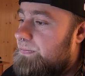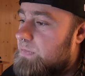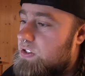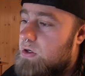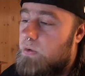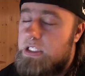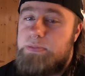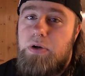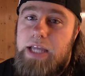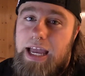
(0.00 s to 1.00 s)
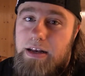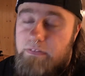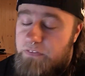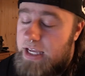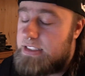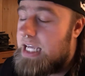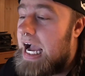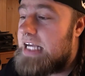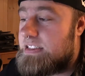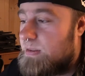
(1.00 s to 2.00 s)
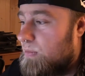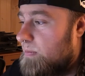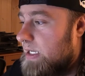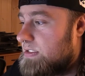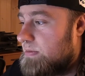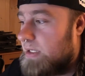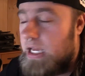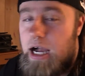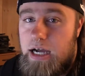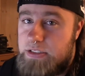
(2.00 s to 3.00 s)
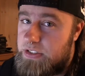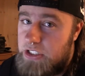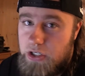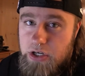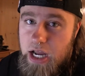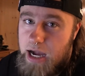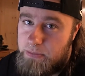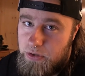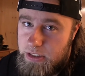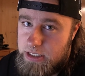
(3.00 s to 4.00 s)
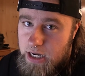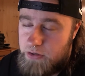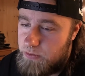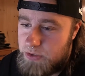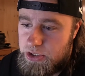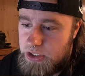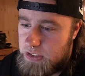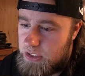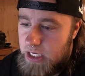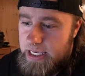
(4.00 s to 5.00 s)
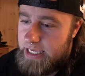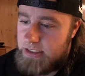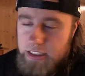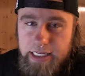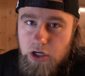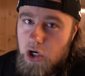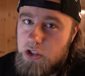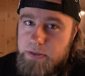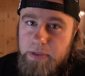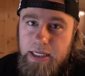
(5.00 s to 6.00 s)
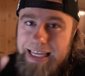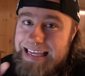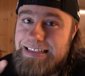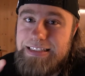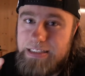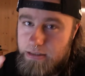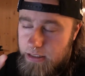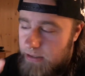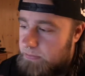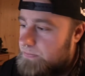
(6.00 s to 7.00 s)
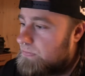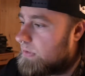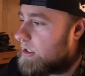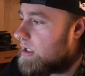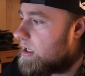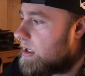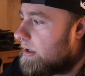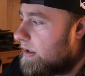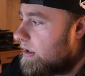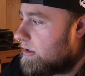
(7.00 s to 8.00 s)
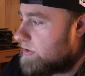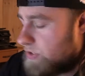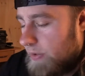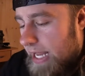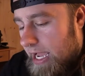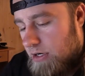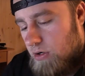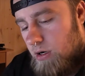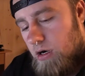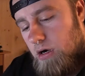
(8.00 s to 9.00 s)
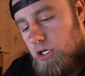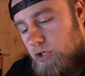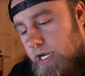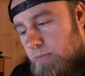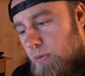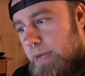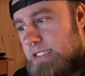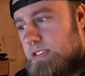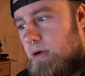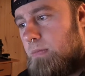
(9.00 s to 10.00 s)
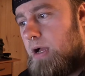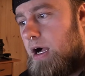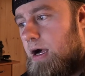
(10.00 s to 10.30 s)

So this book had fantastic momentum, and I honestly could not put it down. It was just, it hooked me instantly. So it had a great momentum.